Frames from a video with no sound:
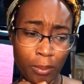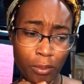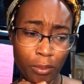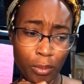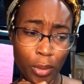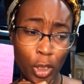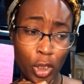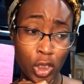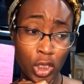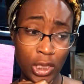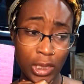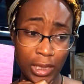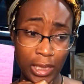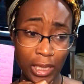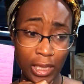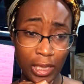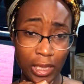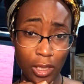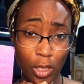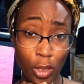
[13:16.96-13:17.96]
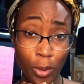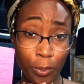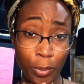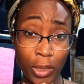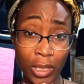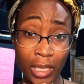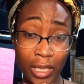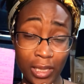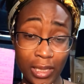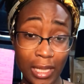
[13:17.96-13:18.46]
purchasing or
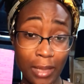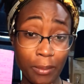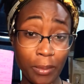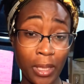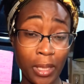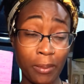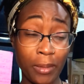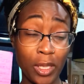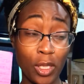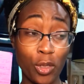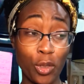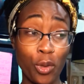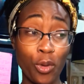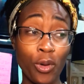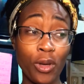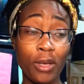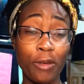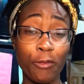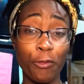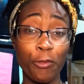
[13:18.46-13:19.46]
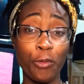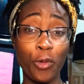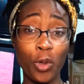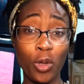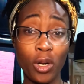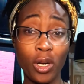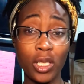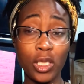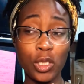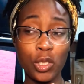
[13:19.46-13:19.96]
putting a down payment or going
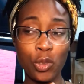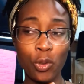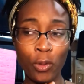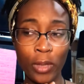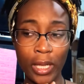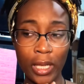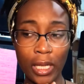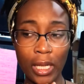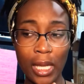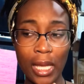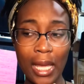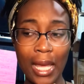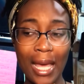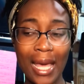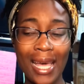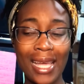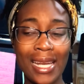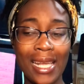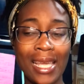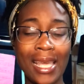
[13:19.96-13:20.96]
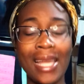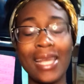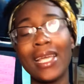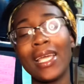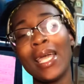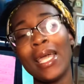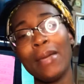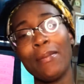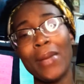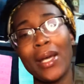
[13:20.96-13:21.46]
forward to it. And again, it
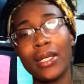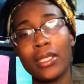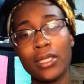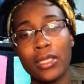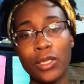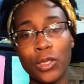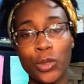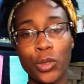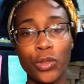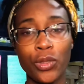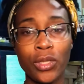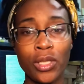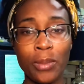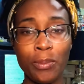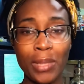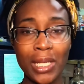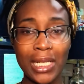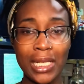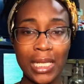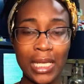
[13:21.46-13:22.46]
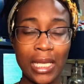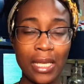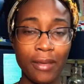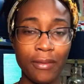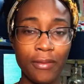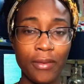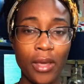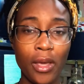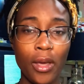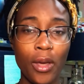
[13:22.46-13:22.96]
came back to the belief,
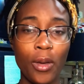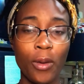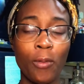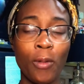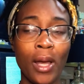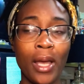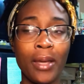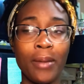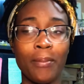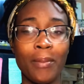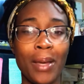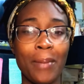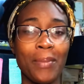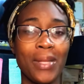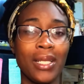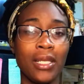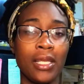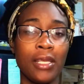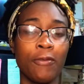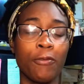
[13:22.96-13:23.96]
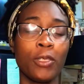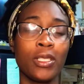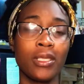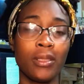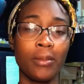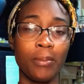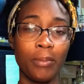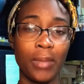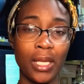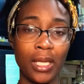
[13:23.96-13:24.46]
right? My belief
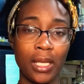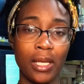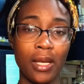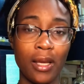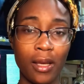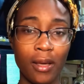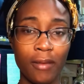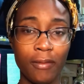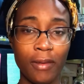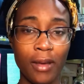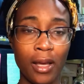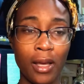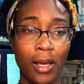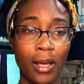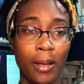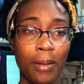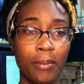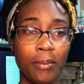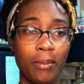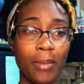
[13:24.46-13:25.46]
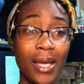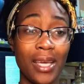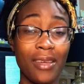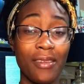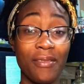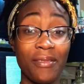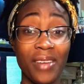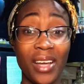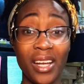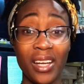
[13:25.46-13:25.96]
wasn't big enough. My
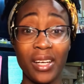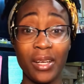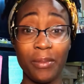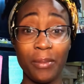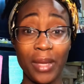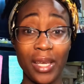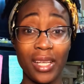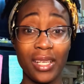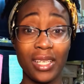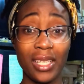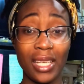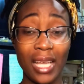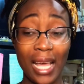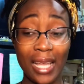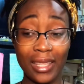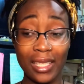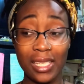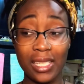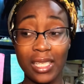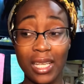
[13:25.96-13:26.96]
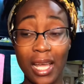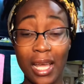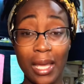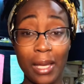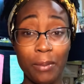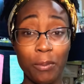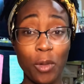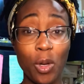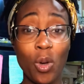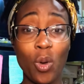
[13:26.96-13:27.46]
environment at the time